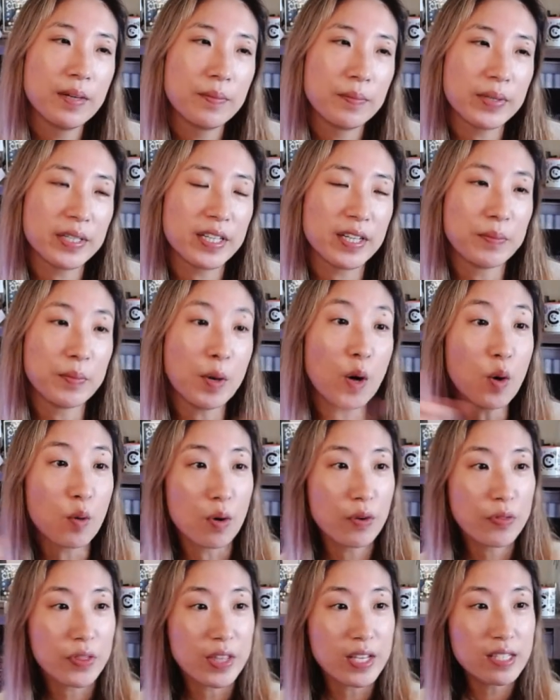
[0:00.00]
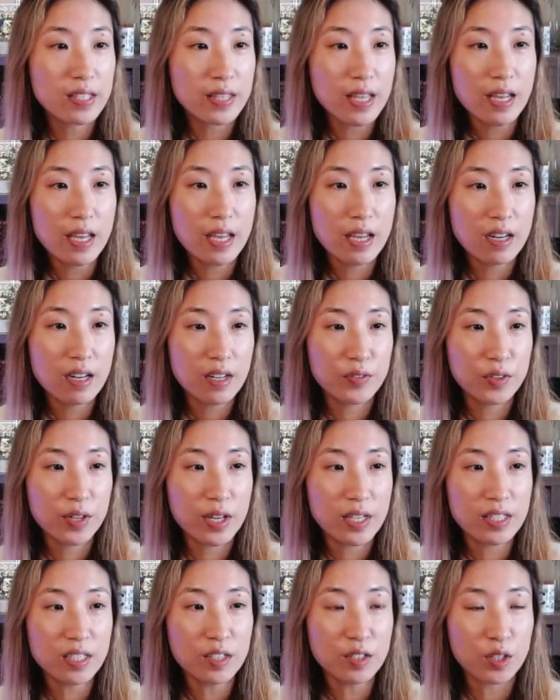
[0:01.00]
But um, oh, this thing here, if you
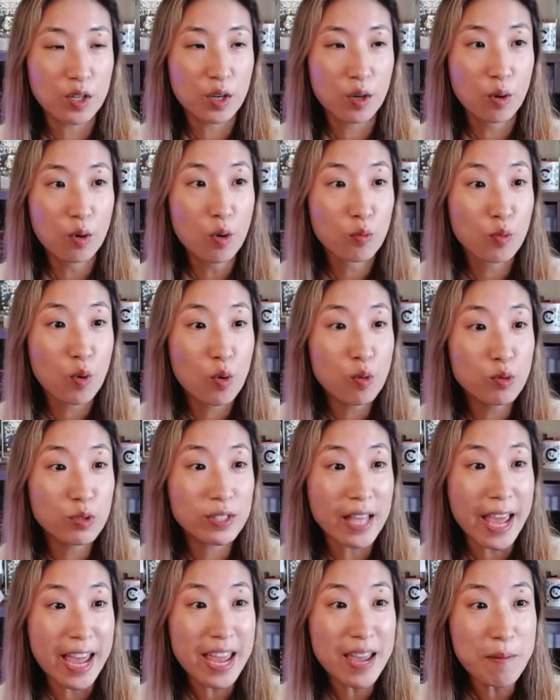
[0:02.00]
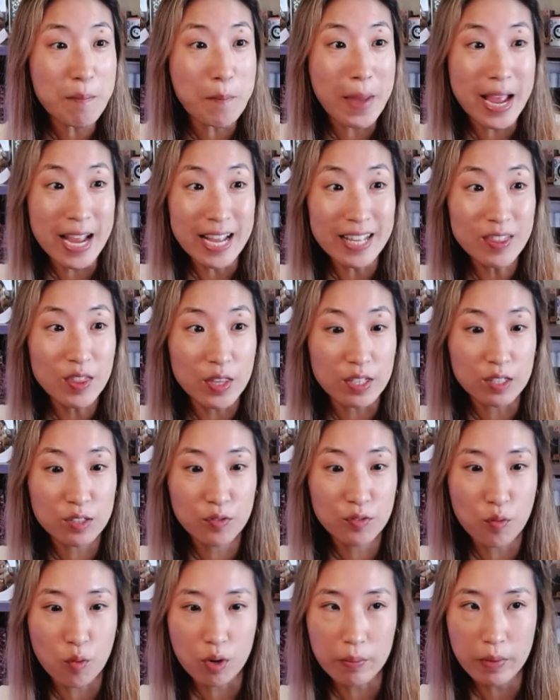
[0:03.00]
guys didn't know, Rosé made this
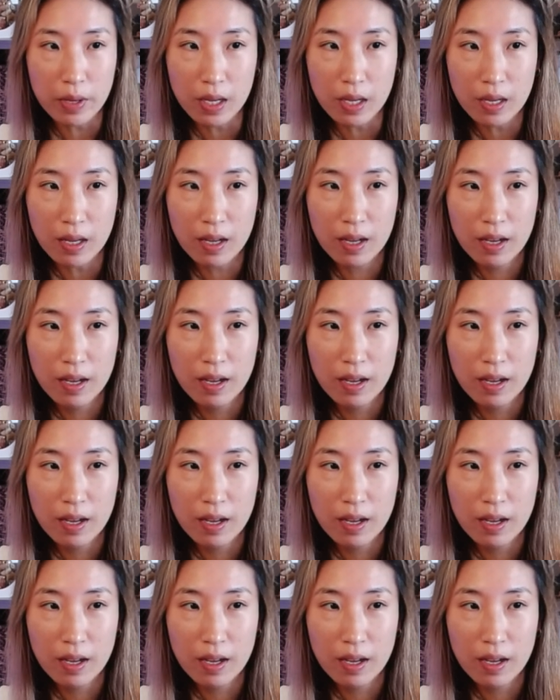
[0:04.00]
for me.